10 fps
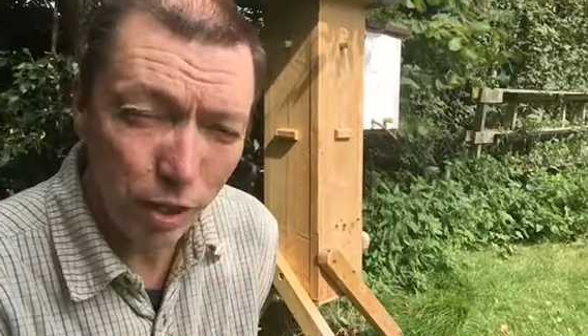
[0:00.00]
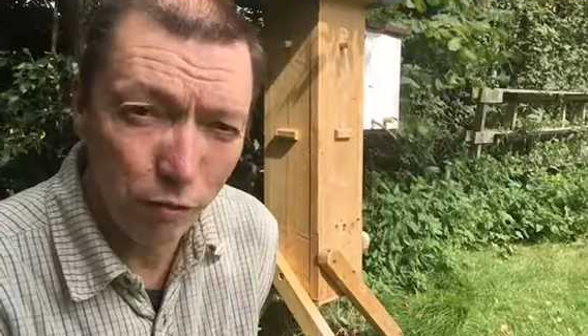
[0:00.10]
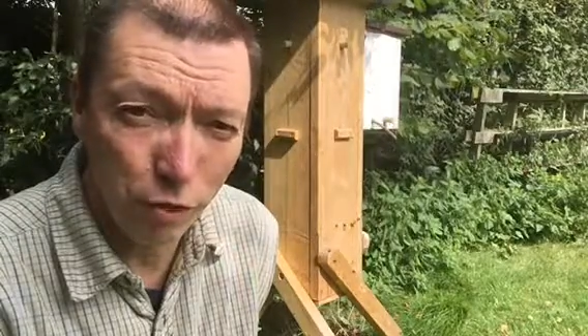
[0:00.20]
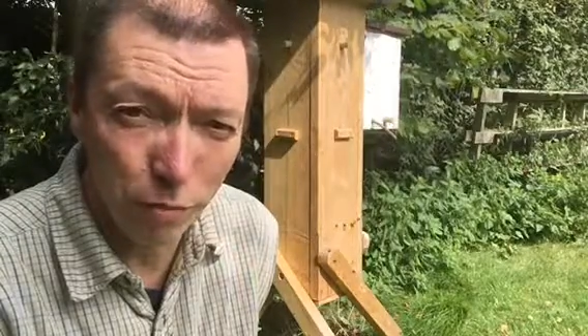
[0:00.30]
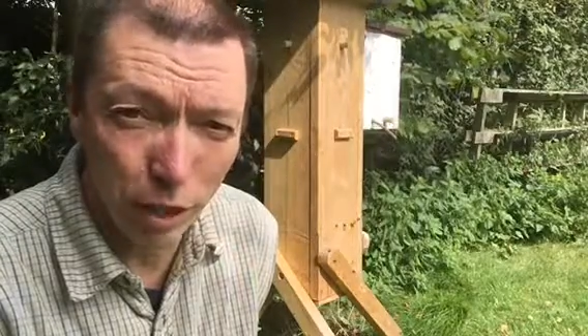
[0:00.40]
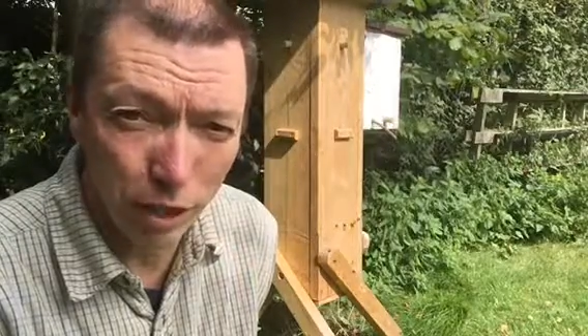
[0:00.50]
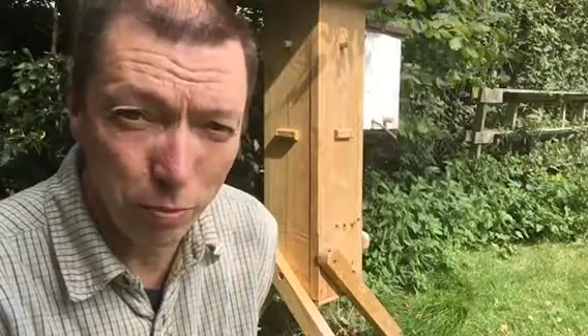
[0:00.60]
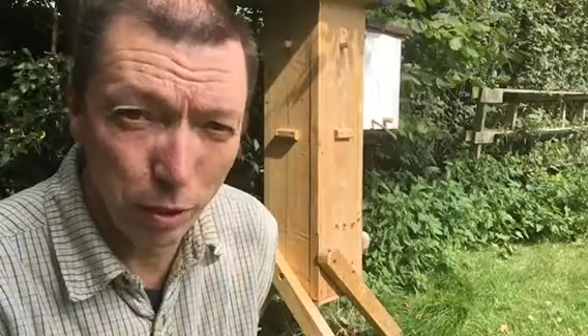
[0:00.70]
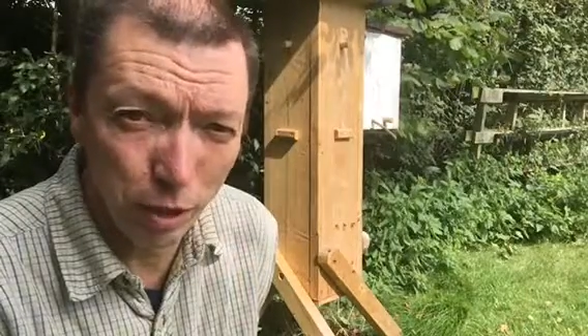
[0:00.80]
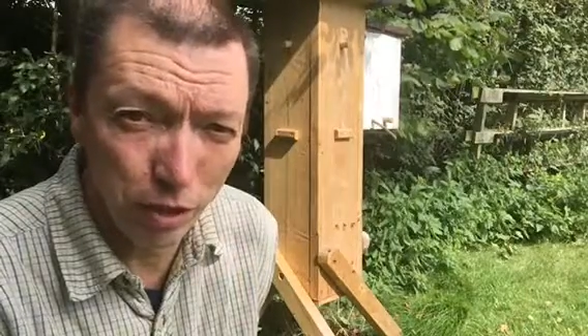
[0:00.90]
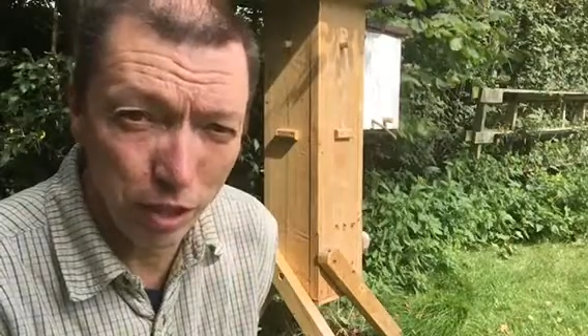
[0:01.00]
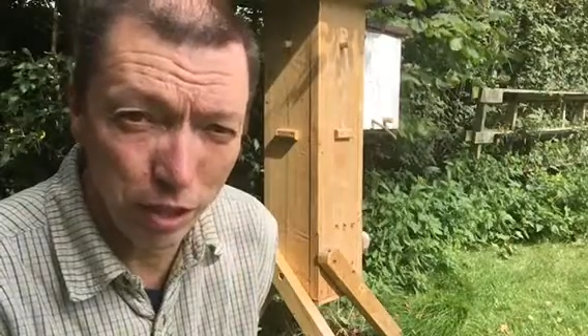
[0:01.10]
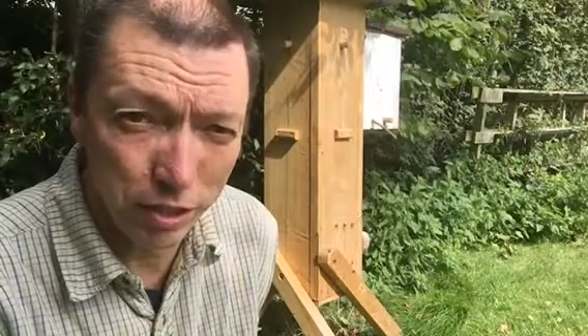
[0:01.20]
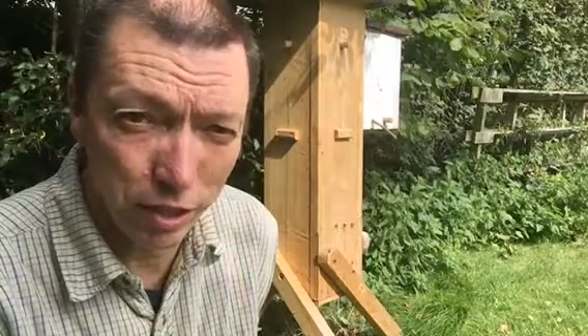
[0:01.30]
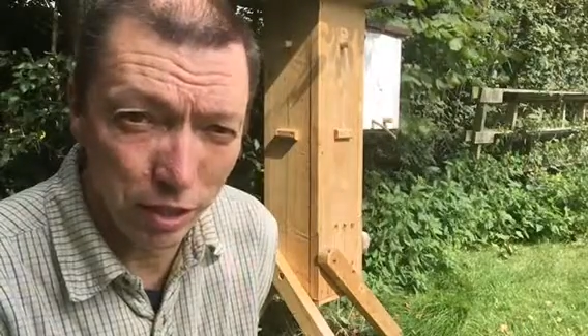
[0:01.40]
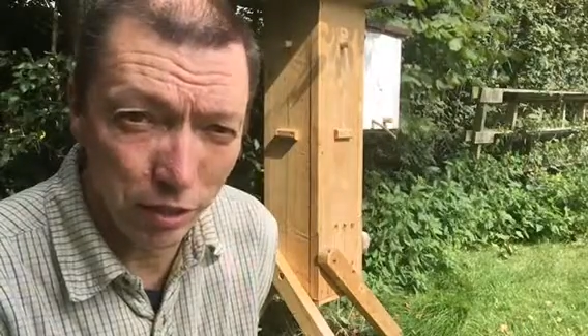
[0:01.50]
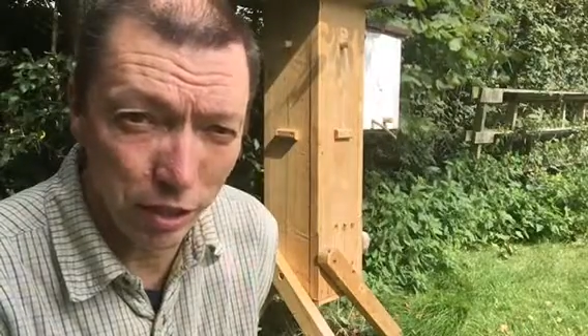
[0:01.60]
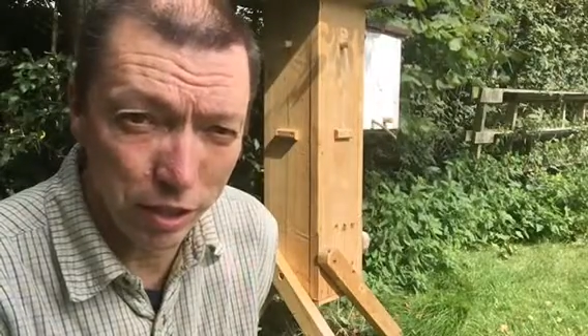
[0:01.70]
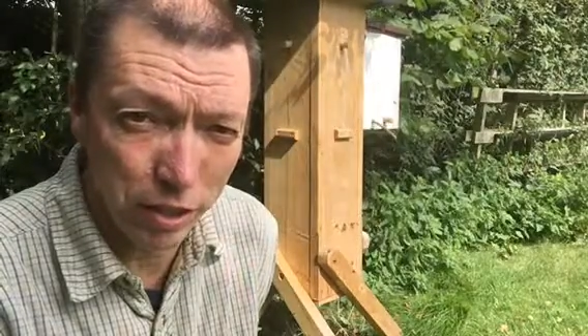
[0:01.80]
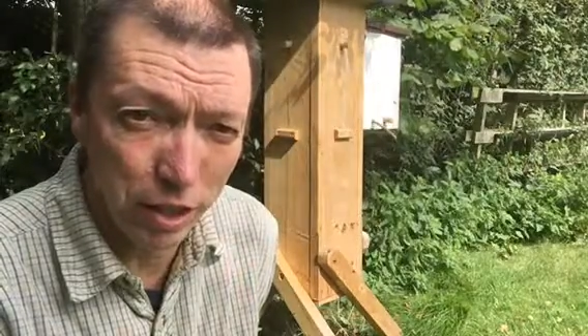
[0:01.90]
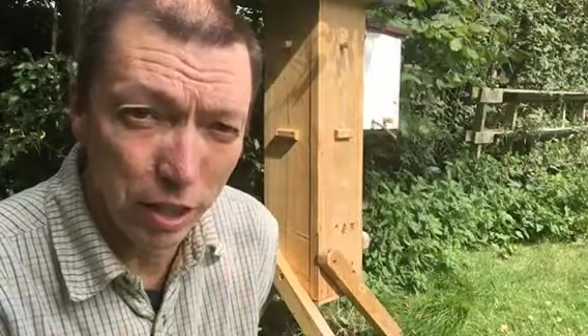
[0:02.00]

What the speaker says: From my experience, that is at any rate.